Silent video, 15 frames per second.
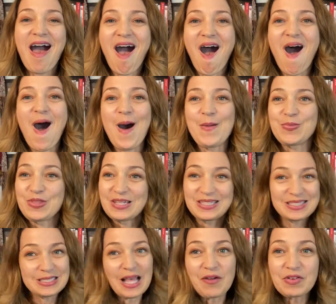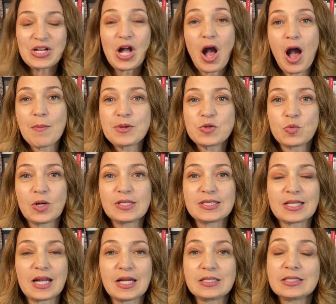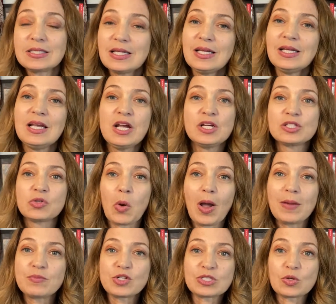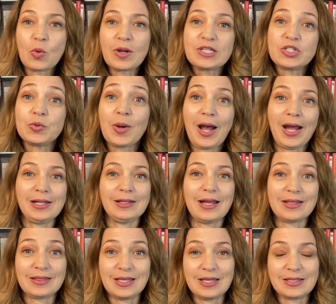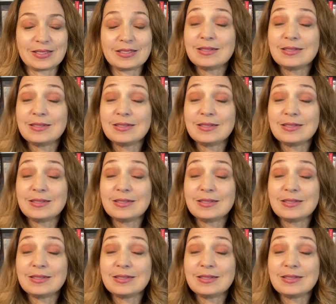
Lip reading: 7 common ones that I see, so I'm just going to highlight these.